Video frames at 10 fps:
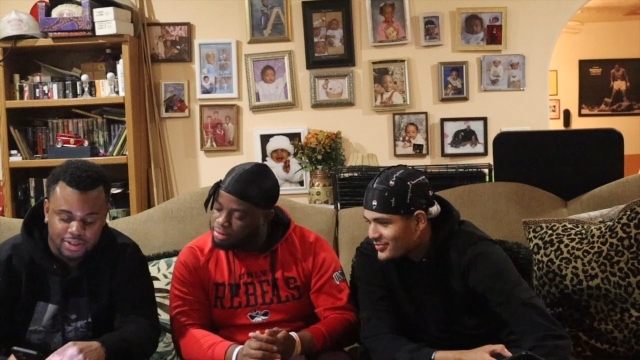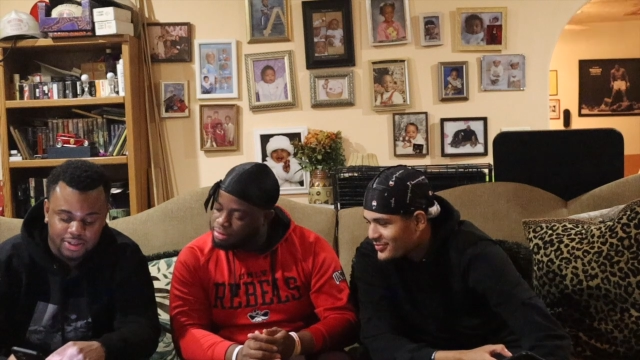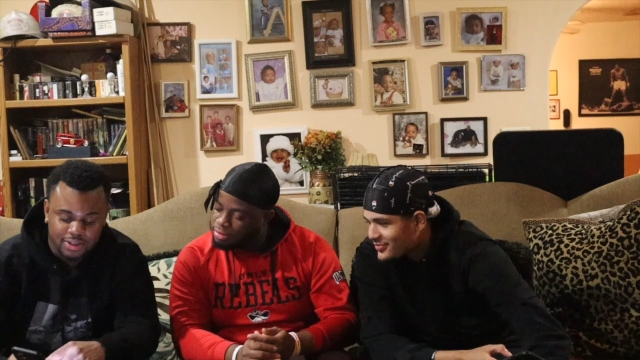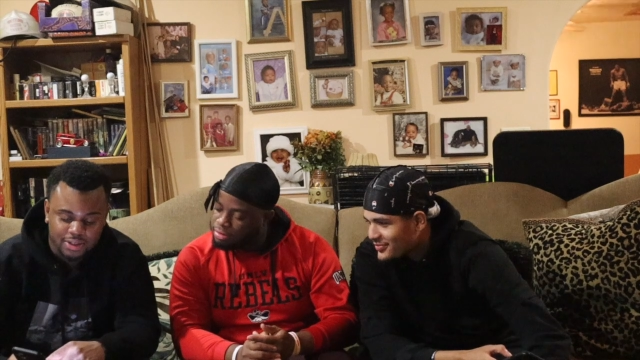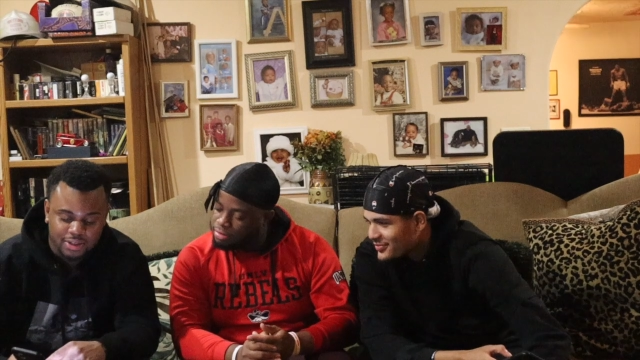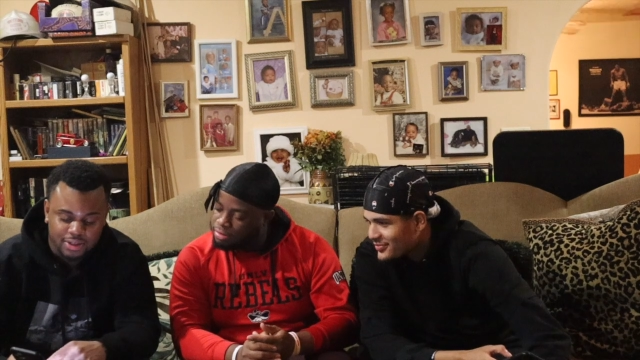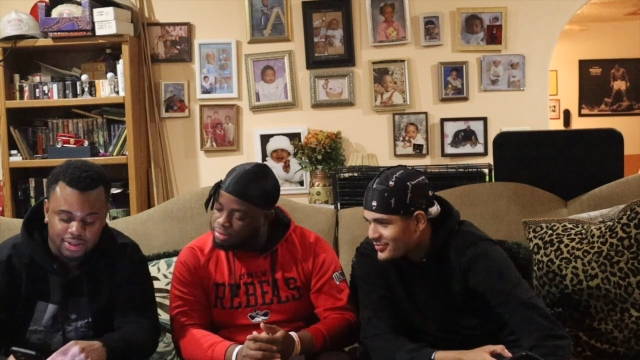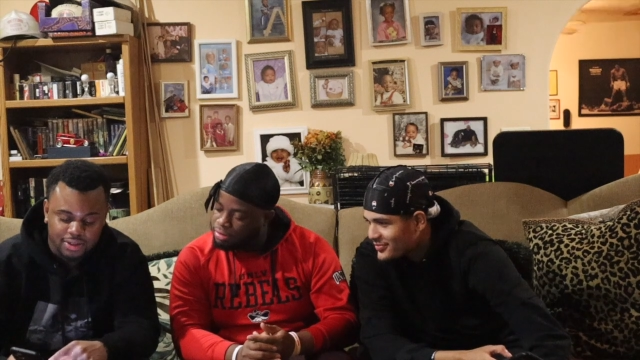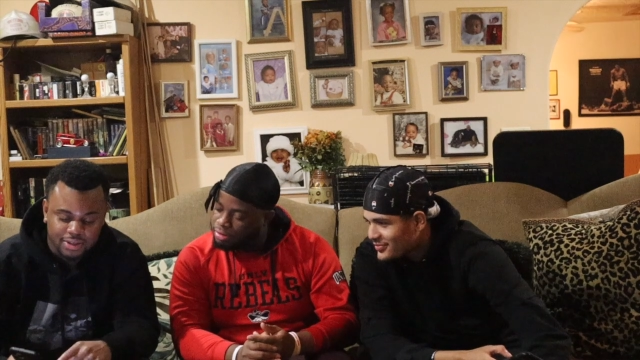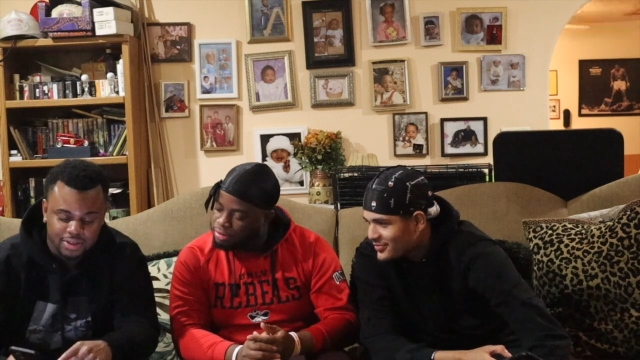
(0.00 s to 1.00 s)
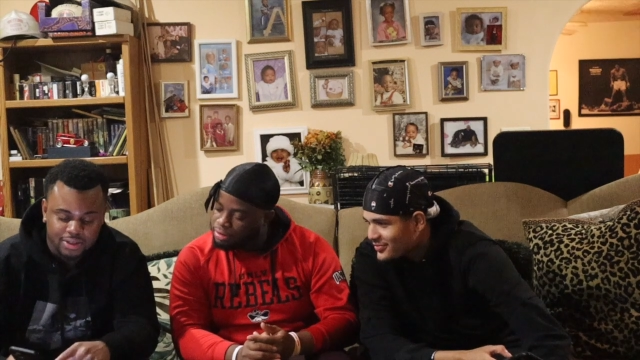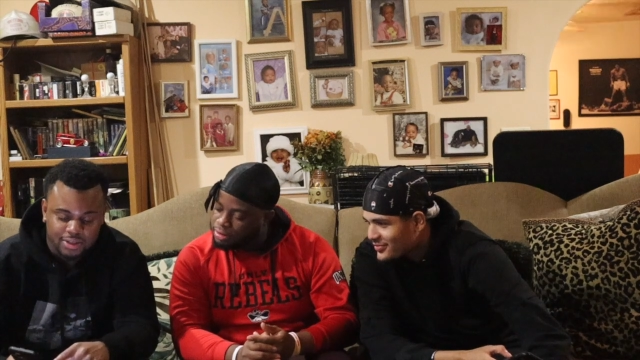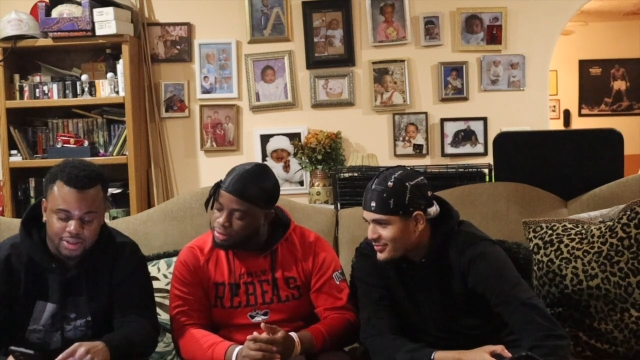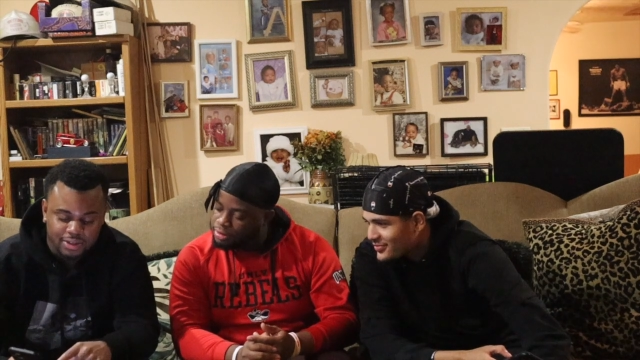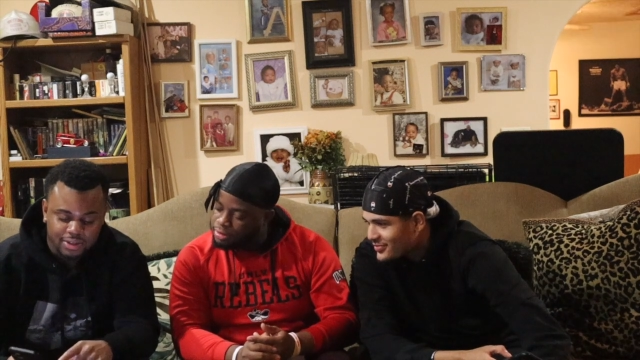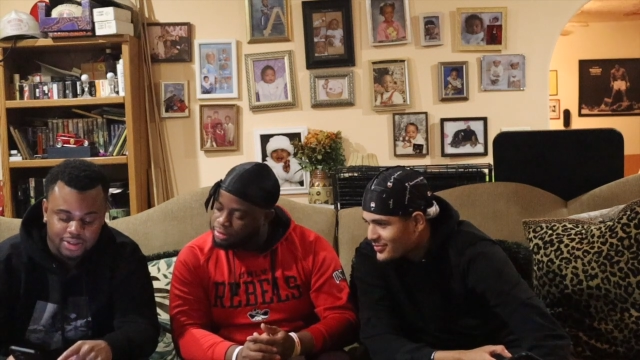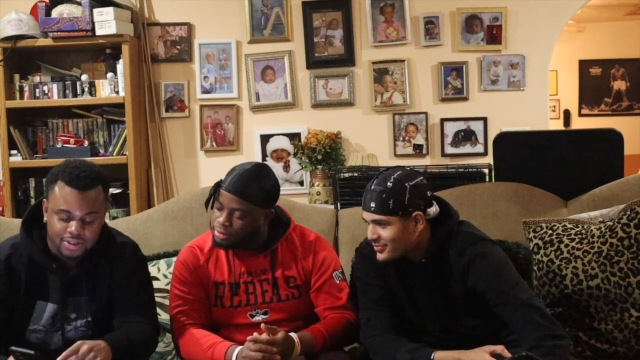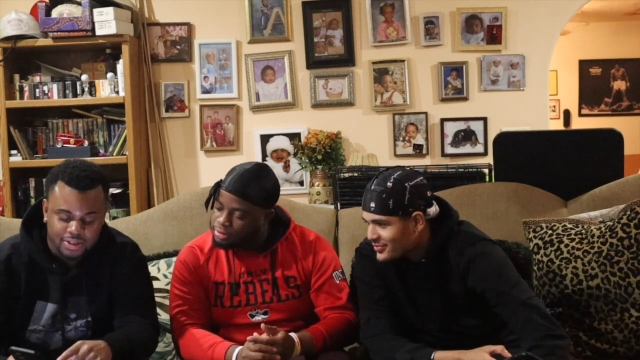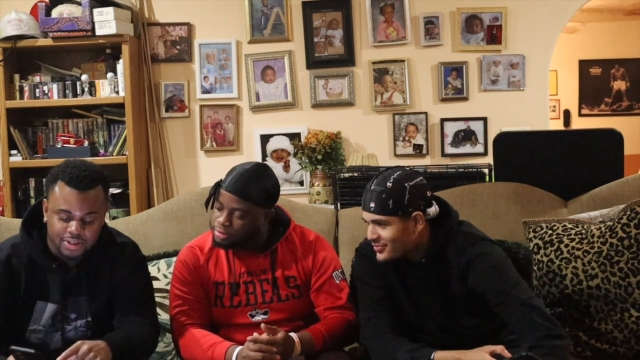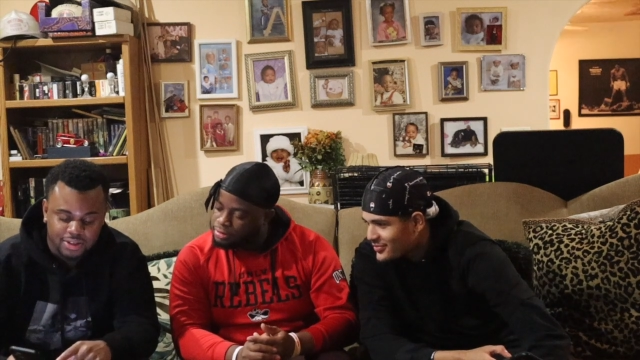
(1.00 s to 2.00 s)

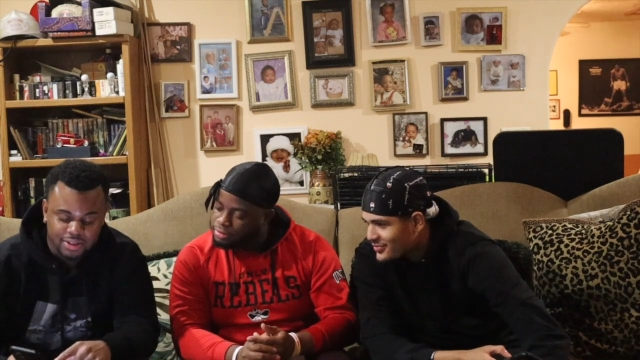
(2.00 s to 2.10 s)
[no speech]